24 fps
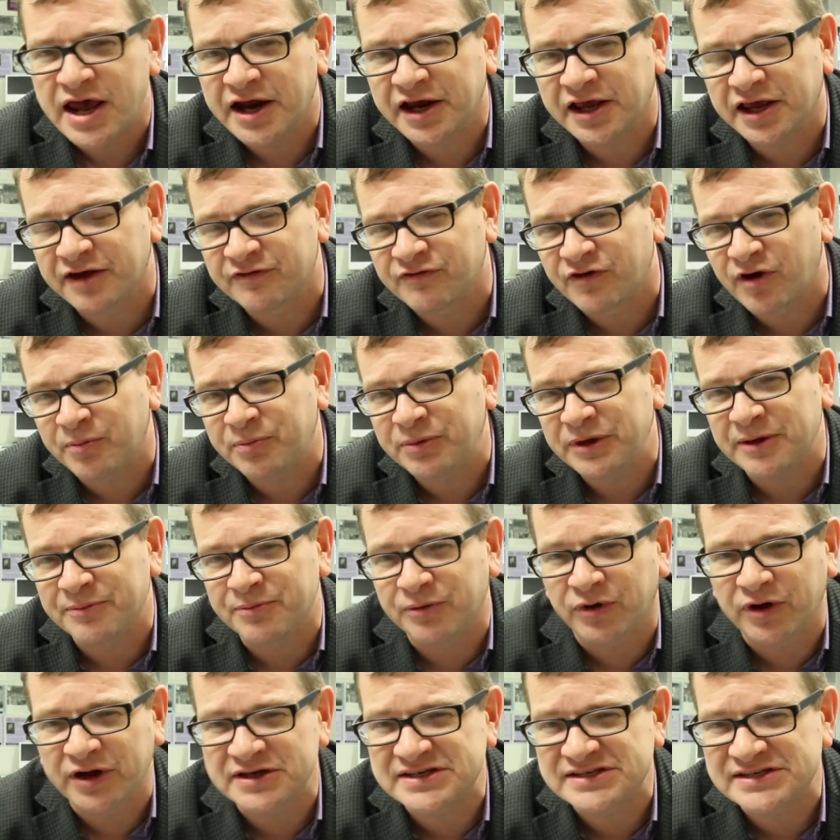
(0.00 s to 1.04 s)
and give our
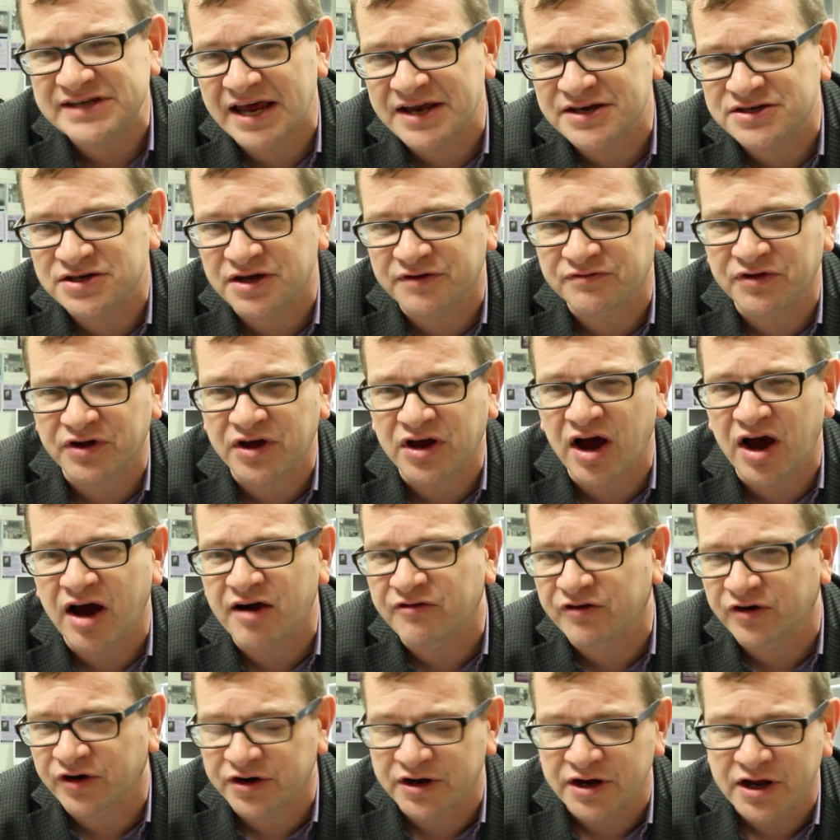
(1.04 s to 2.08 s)
people consent of the
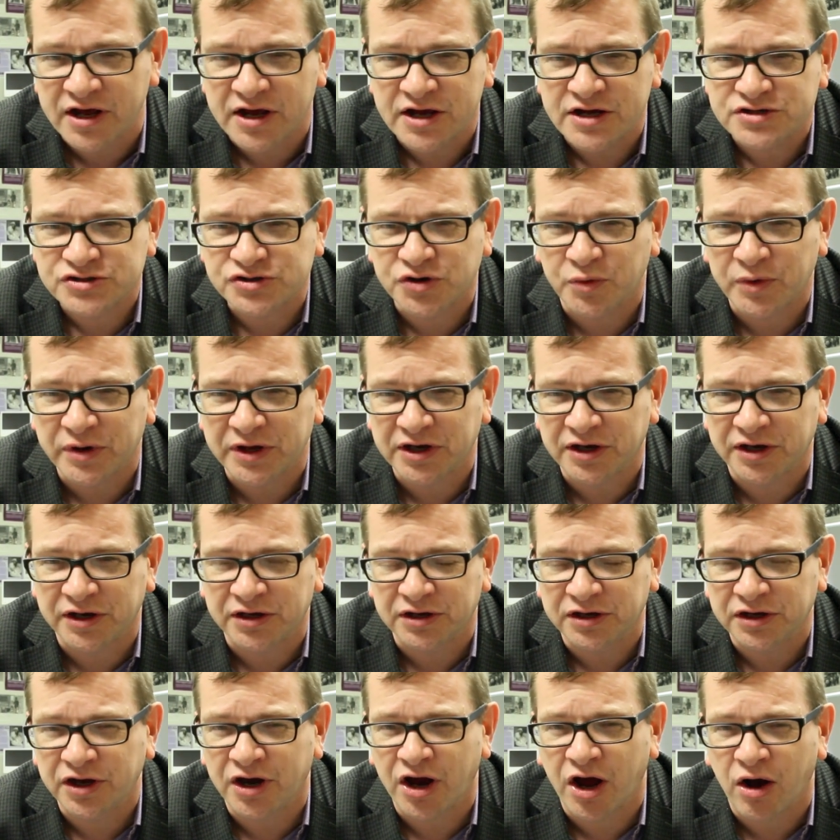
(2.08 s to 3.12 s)
governed so we
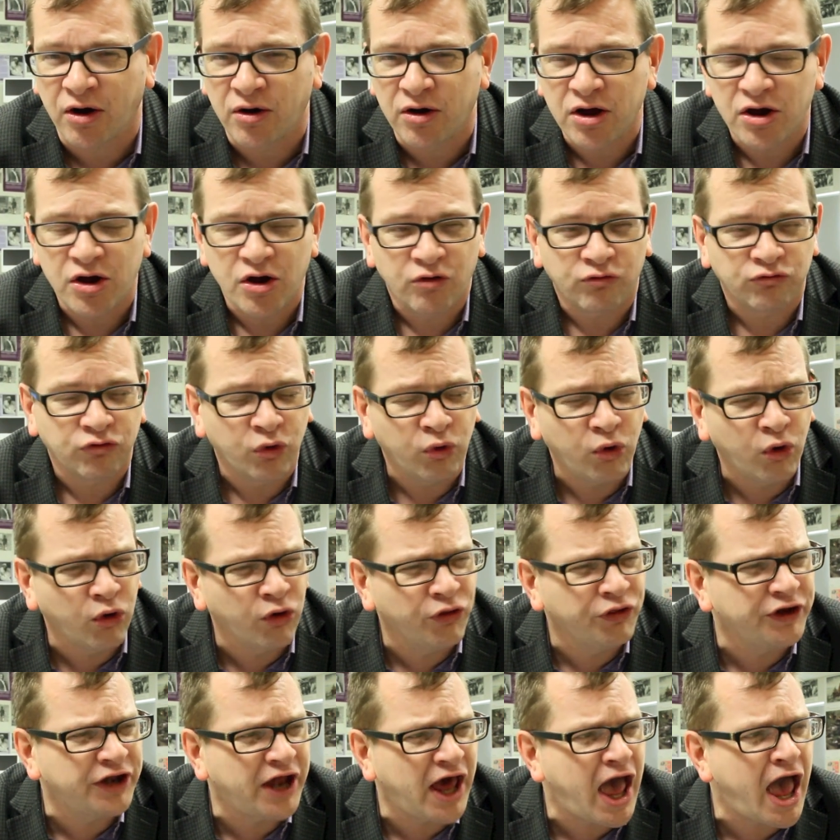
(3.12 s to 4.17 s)
can, you know, rule
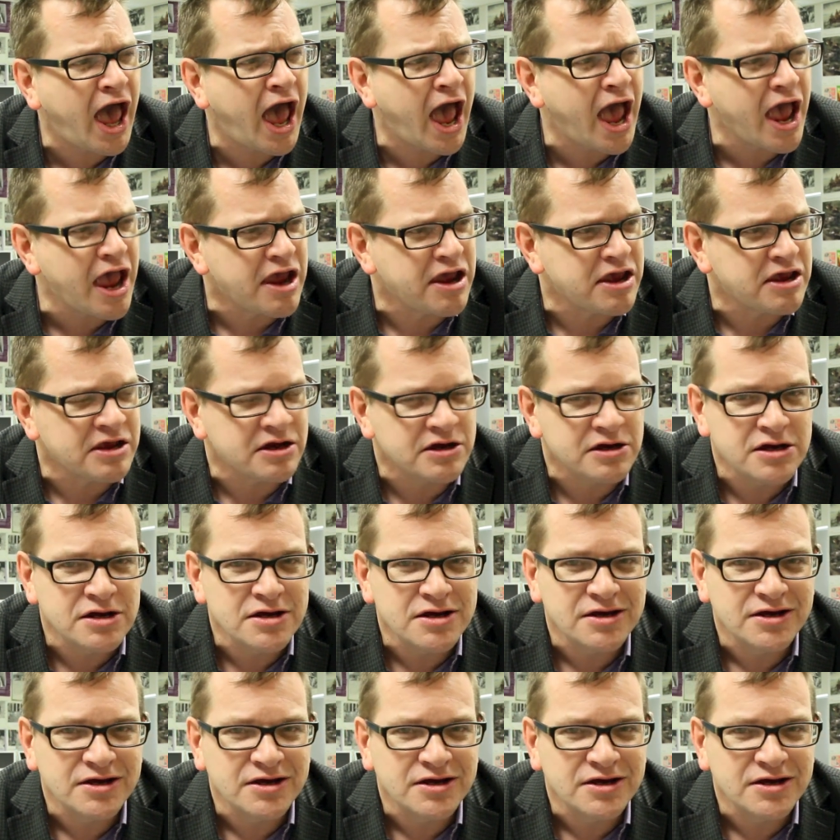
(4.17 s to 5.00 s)
the day.